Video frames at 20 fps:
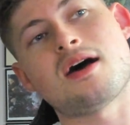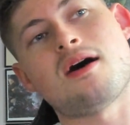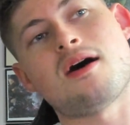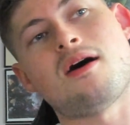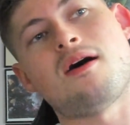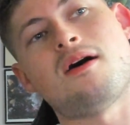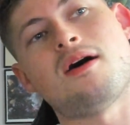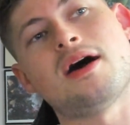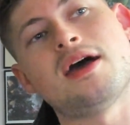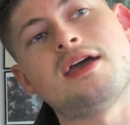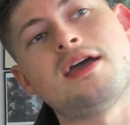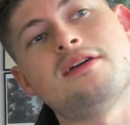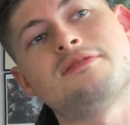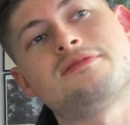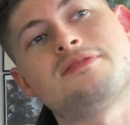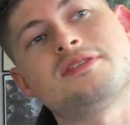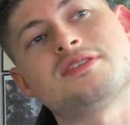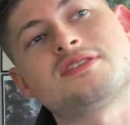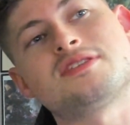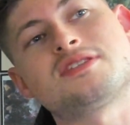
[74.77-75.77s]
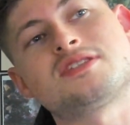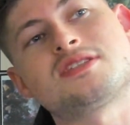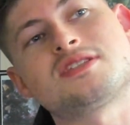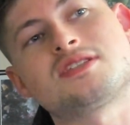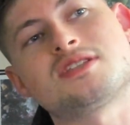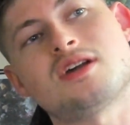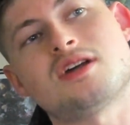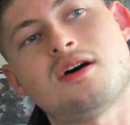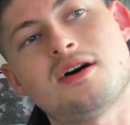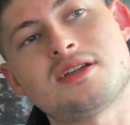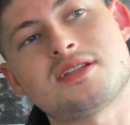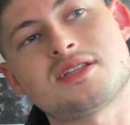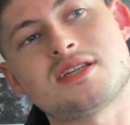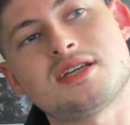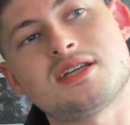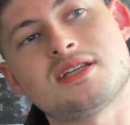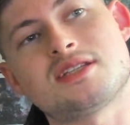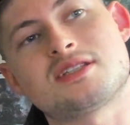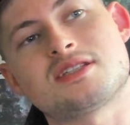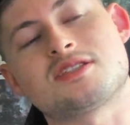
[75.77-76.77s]
I've
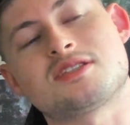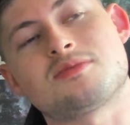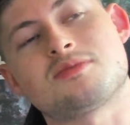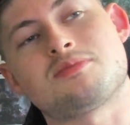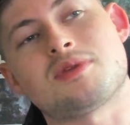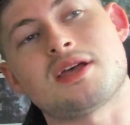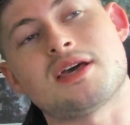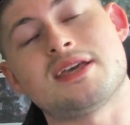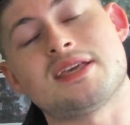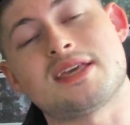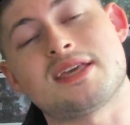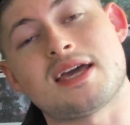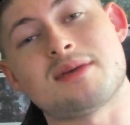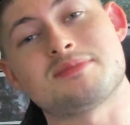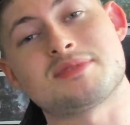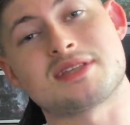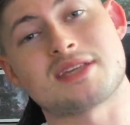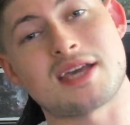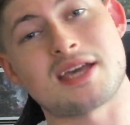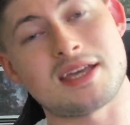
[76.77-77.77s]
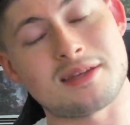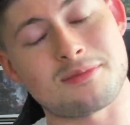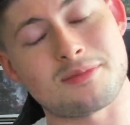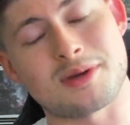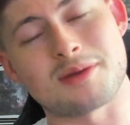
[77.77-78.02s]
started to play games again.